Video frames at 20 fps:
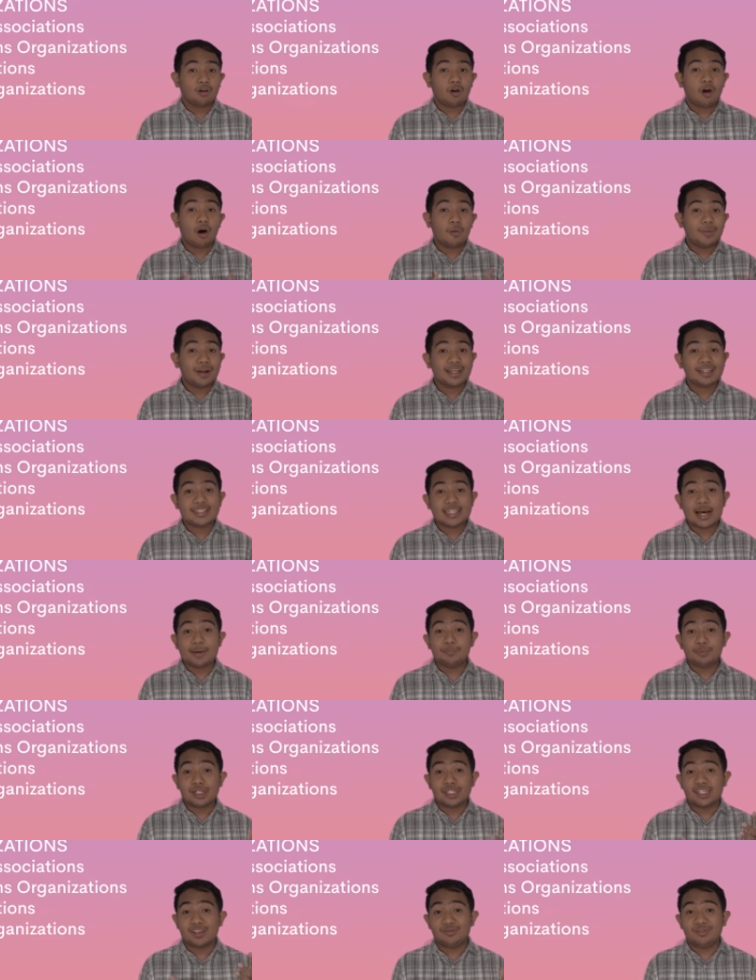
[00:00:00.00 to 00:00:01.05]
Common
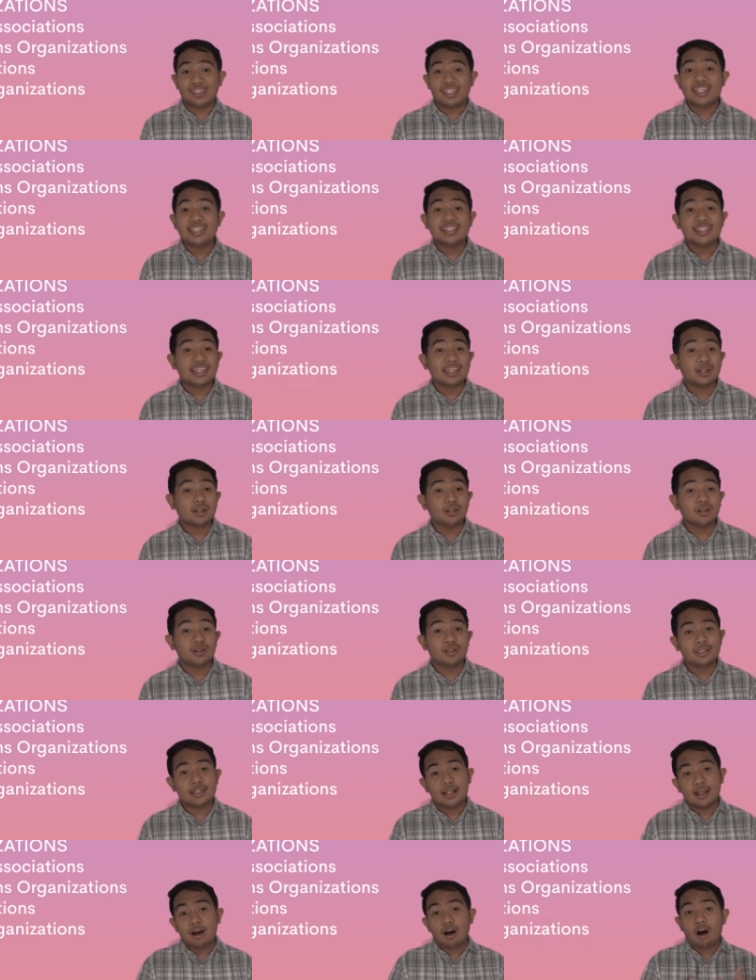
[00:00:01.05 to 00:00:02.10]
examples of these
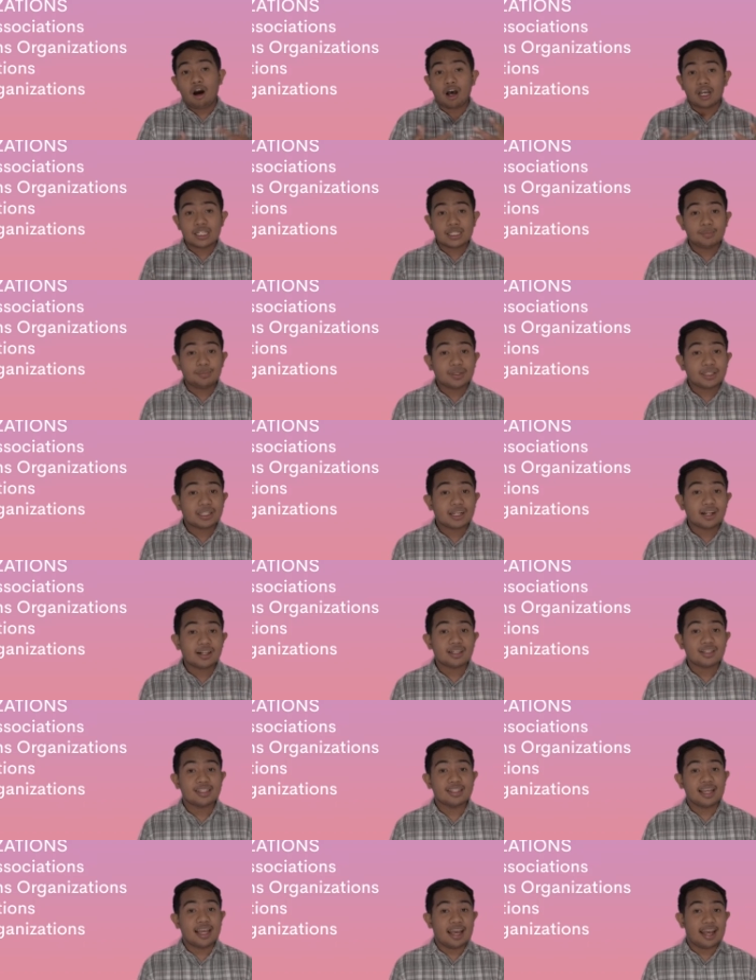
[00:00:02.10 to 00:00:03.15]
include
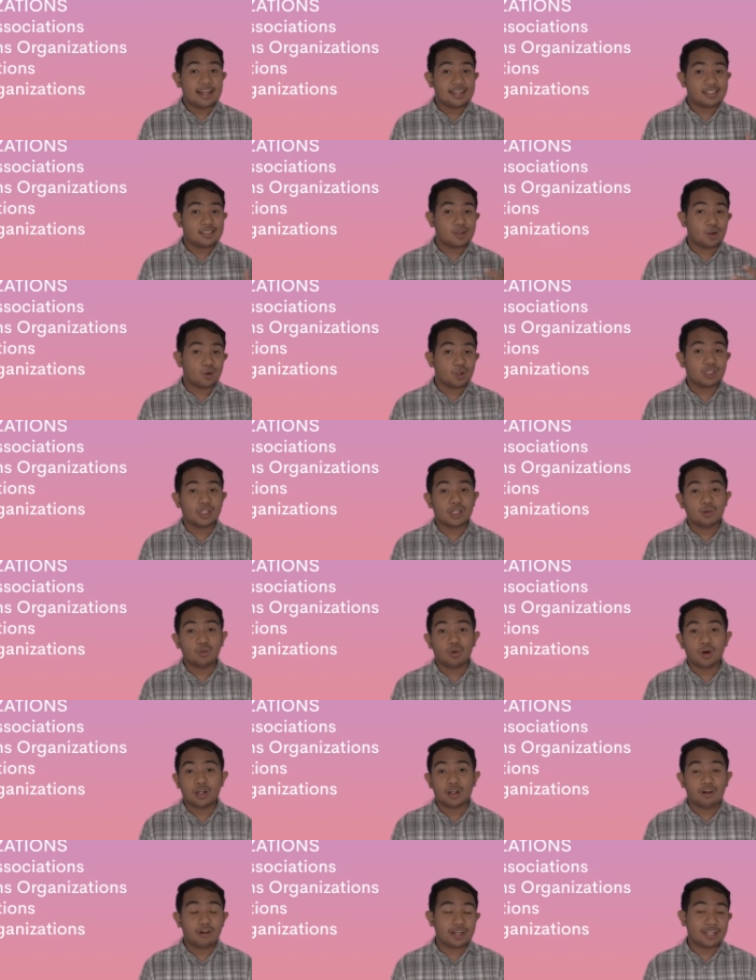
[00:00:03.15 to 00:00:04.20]
hospitals and social
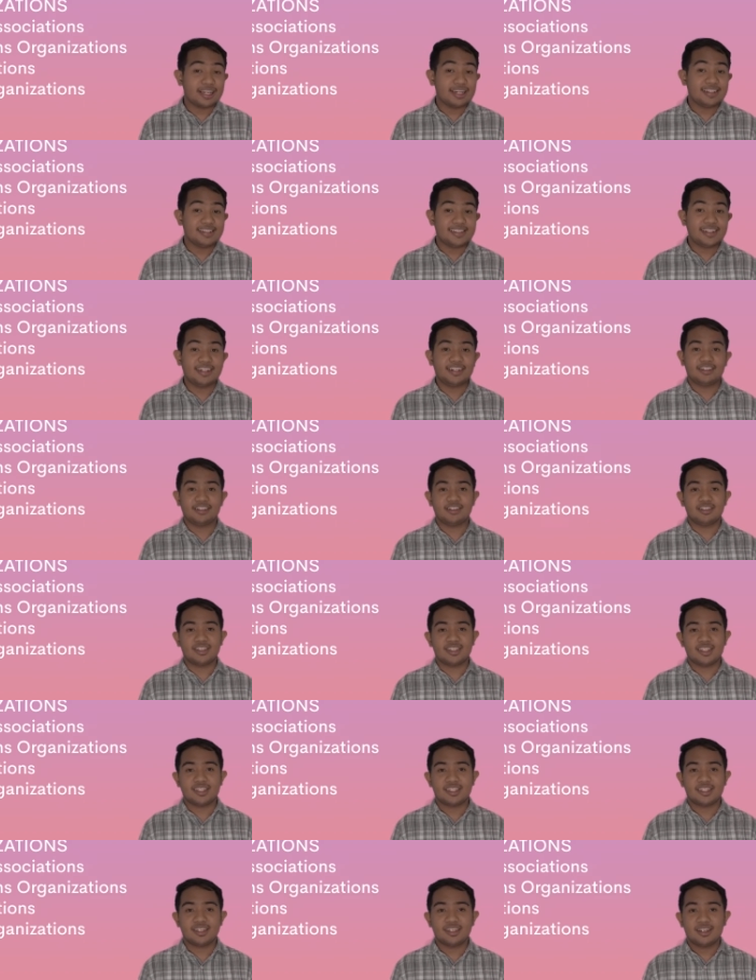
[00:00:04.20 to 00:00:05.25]
work
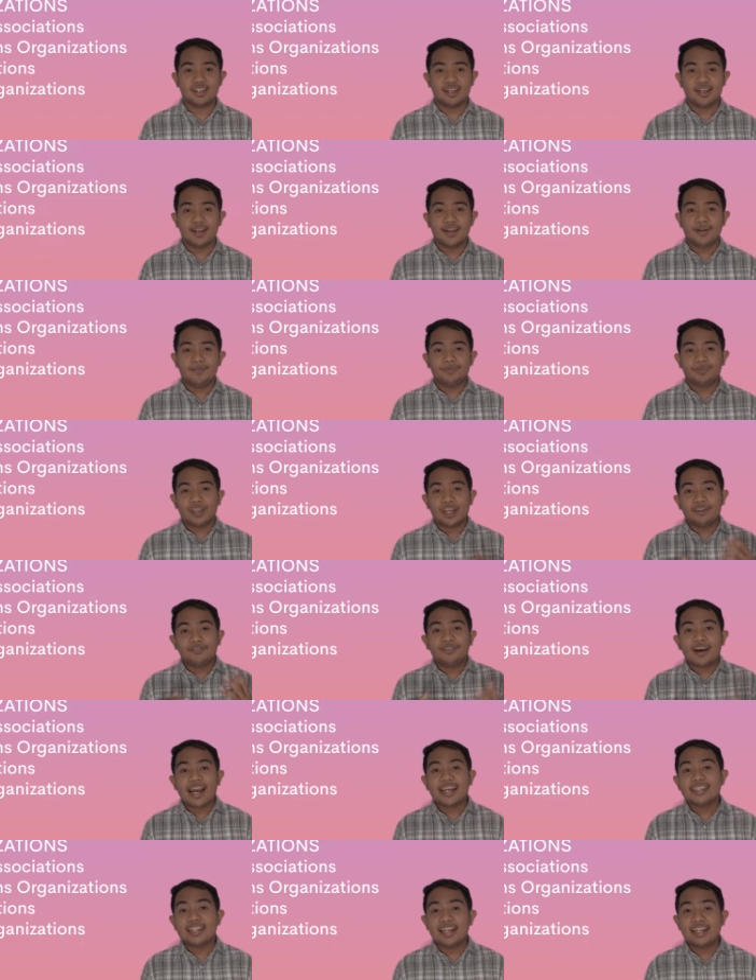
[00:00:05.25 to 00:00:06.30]
organizations. And
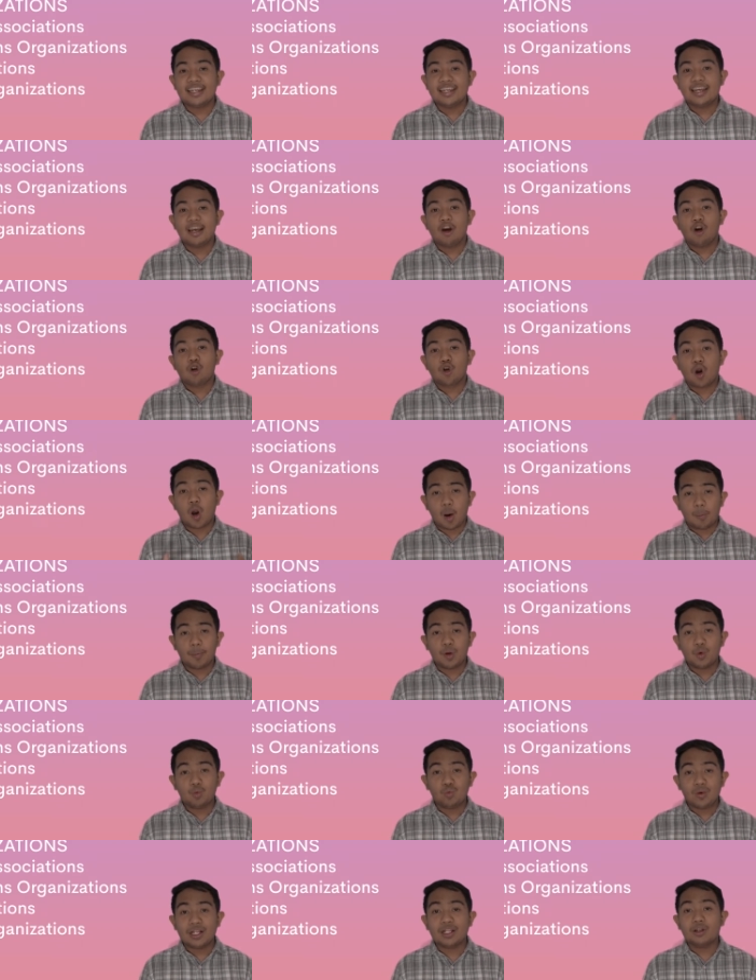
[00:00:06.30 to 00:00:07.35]
finally,
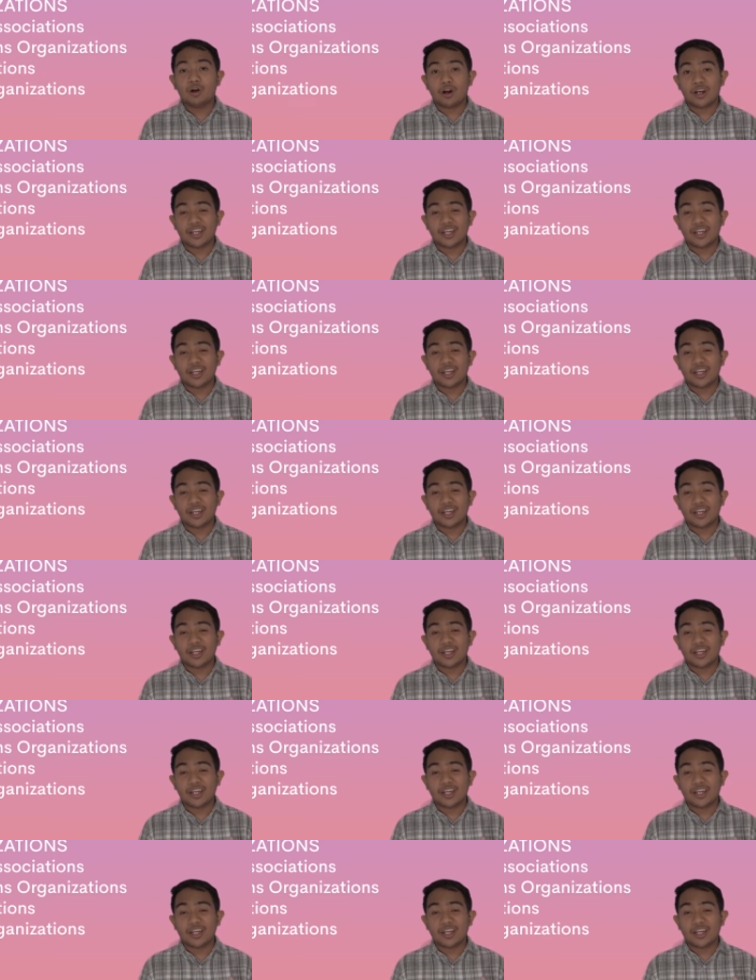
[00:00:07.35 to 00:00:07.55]
commonweal